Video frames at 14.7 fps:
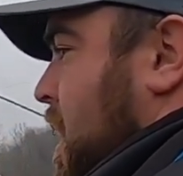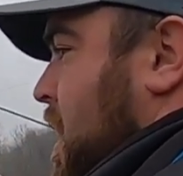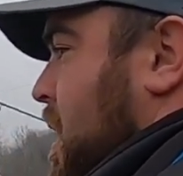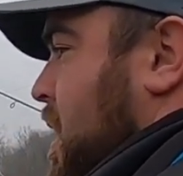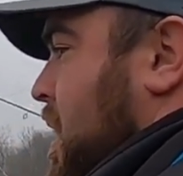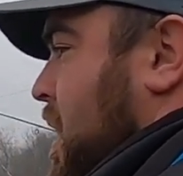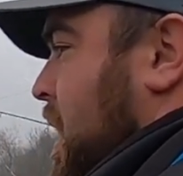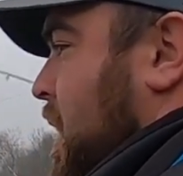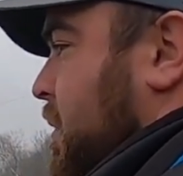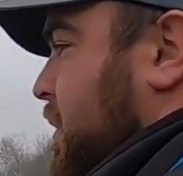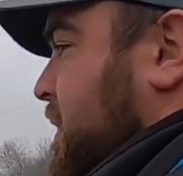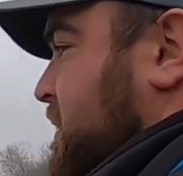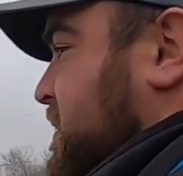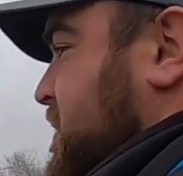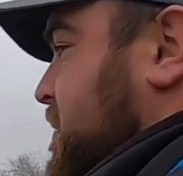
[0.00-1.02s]
I would
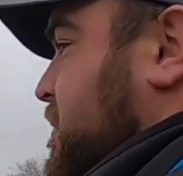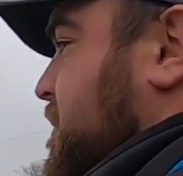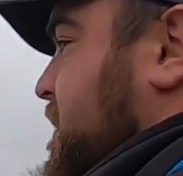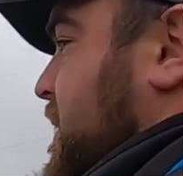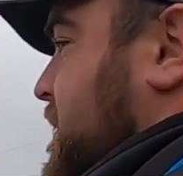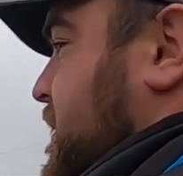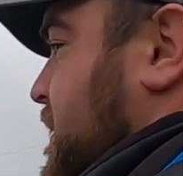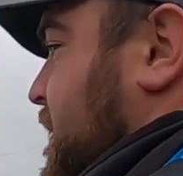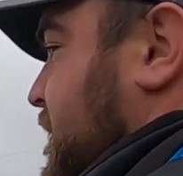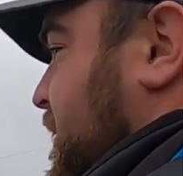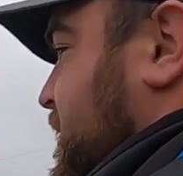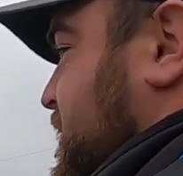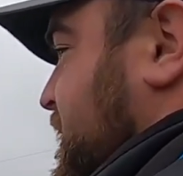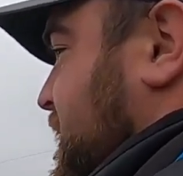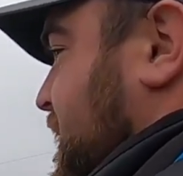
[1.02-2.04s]
assume that
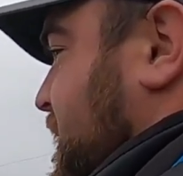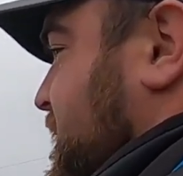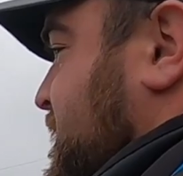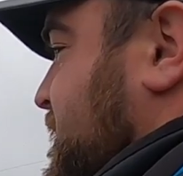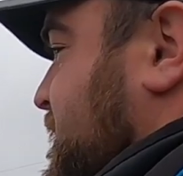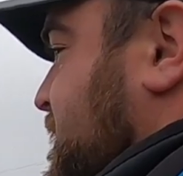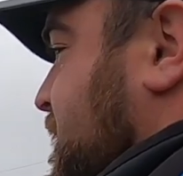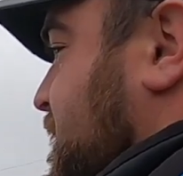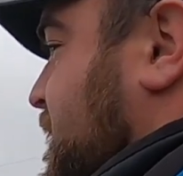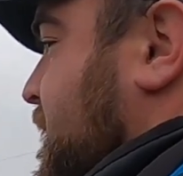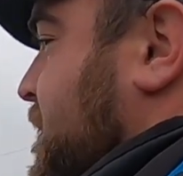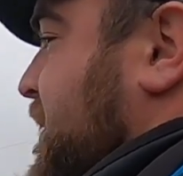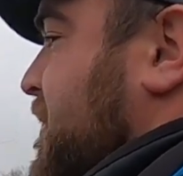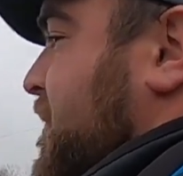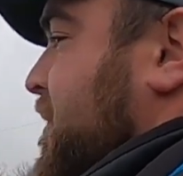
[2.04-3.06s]
eventually that's all going
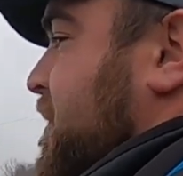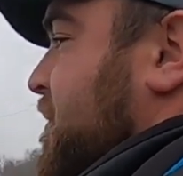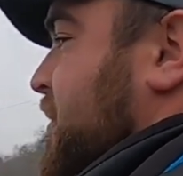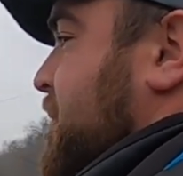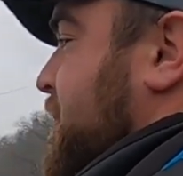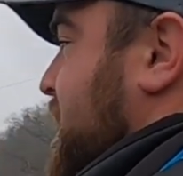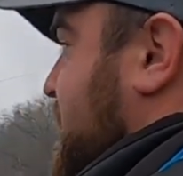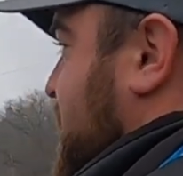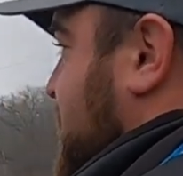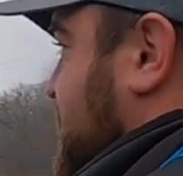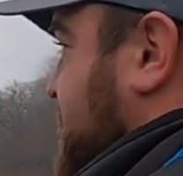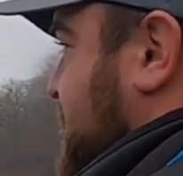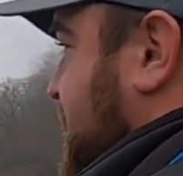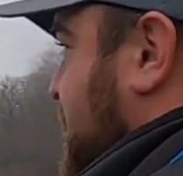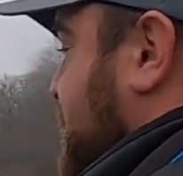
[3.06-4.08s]
to be turned over, but I can't
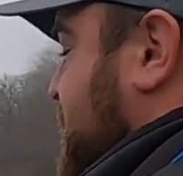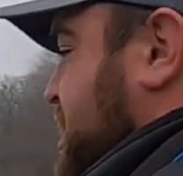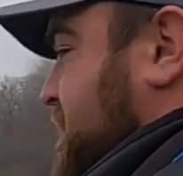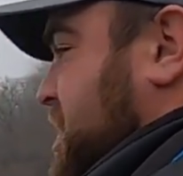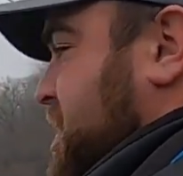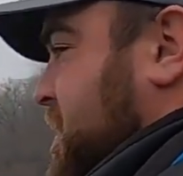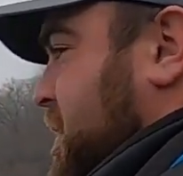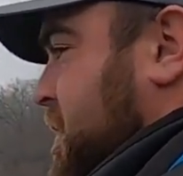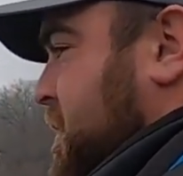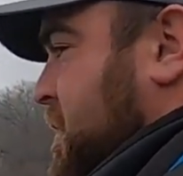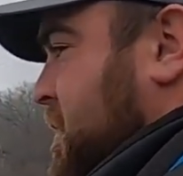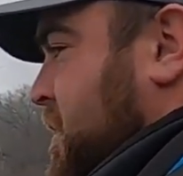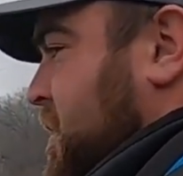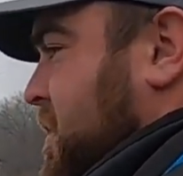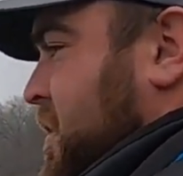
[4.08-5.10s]
say that for sure.
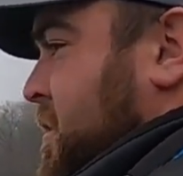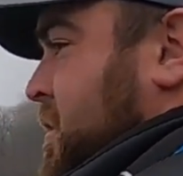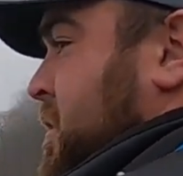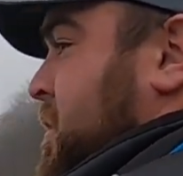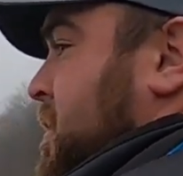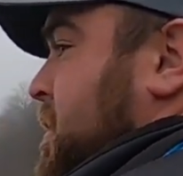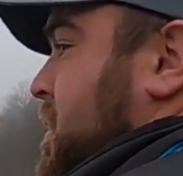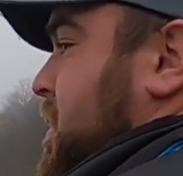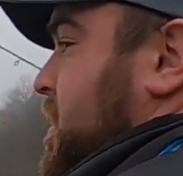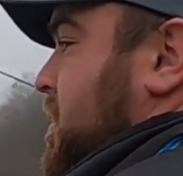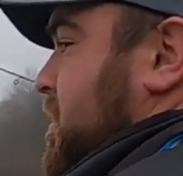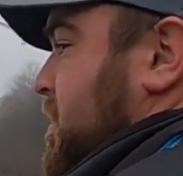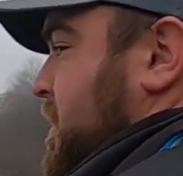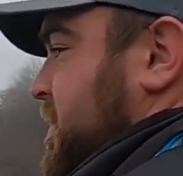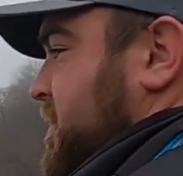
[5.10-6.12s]

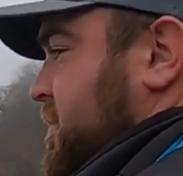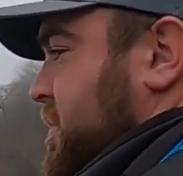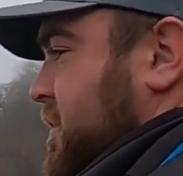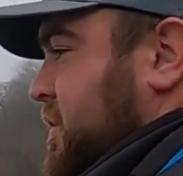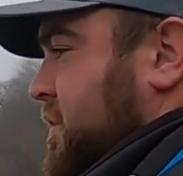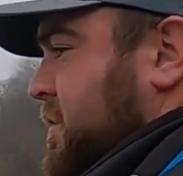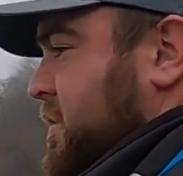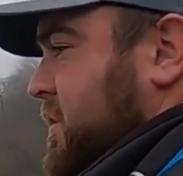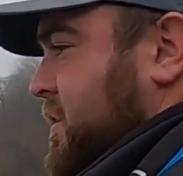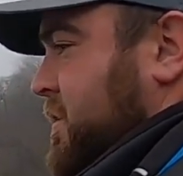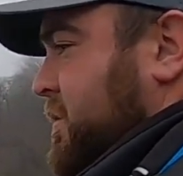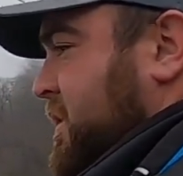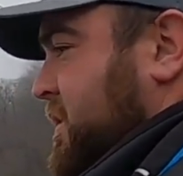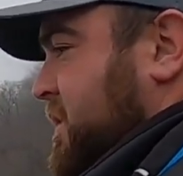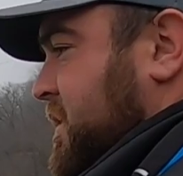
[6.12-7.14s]
Oh, there was one.
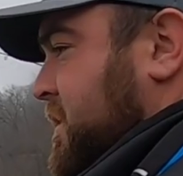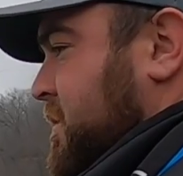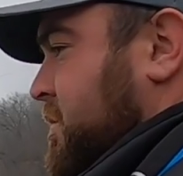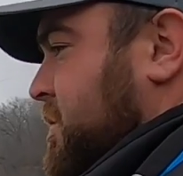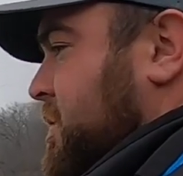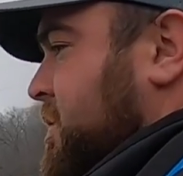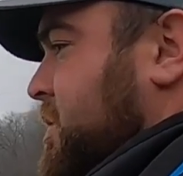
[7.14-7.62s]
I missed him.